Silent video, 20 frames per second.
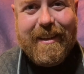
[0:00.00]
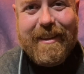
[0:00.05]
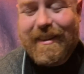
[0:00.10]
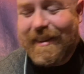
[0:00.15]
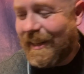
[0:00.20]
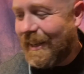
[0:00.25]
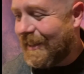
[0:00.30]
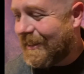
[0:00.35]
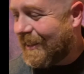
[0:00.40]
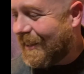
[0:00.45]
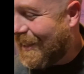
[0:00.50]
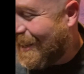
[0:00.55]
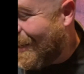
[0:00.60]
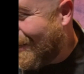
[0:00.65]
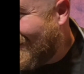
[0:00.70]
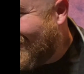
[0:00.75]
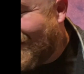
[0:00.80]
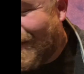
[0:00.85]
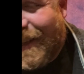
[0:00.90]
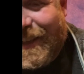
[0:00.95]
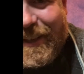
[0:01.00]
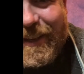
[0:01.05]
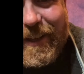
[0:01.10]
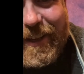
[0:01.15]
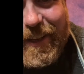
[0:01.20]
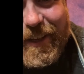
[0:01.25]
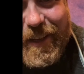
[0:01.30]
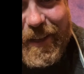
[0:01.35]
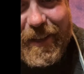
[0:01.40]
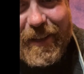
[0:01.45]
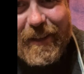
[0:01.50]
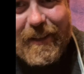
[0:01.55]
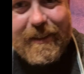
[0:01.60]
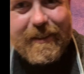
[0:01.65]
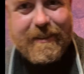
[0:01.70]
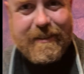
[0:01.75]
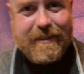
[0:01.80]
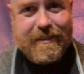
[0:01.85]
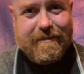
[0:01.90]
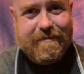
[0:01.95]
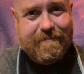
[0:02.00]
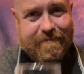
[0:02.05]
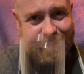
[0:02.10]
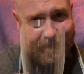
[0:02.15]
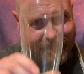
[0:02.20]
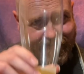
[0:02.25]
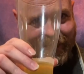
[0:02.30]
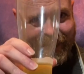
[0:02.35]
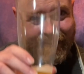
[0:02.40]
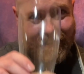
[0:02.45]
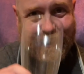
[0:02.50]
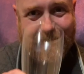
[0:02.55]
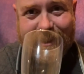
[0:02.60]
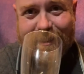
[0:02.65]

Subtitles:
Thanks again, and cheers.